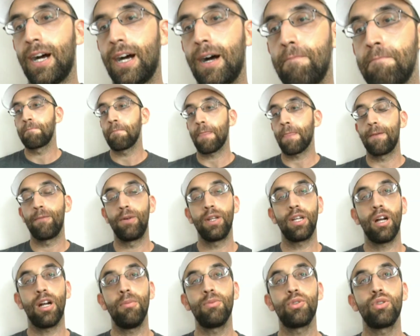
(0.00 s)

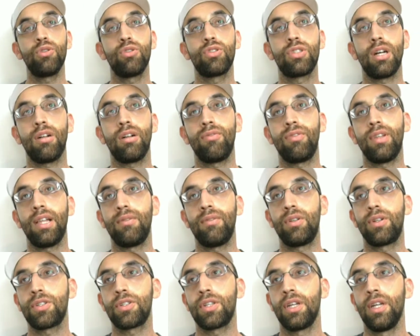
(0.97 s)
When it comes to
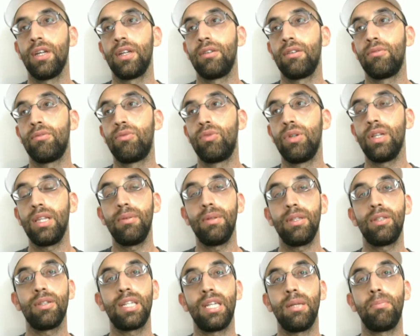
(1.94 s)
self-levelers, you
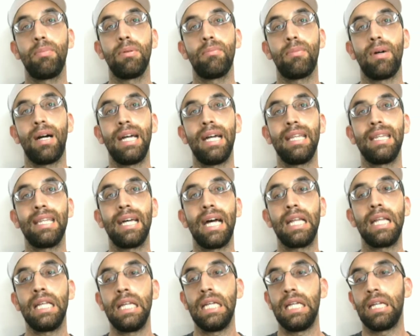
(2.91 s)
really need to keep in mind
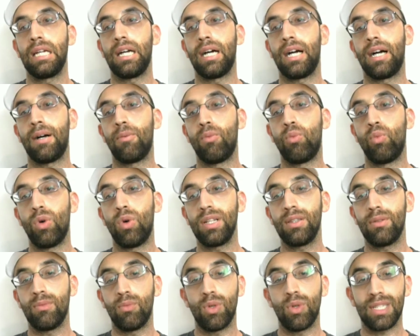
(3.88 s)
that
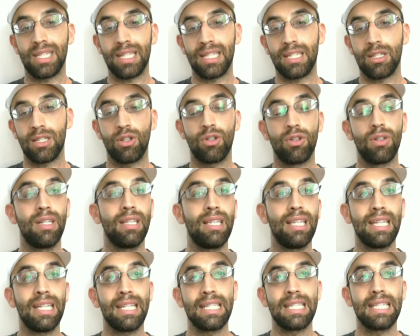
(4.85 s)
what was
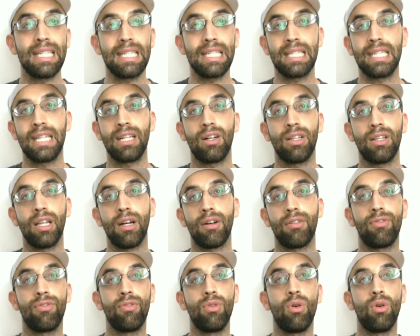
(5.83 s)
currently existing on
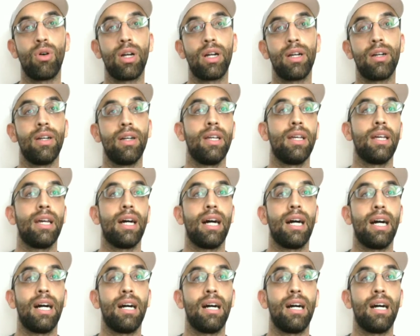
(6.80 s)
that floor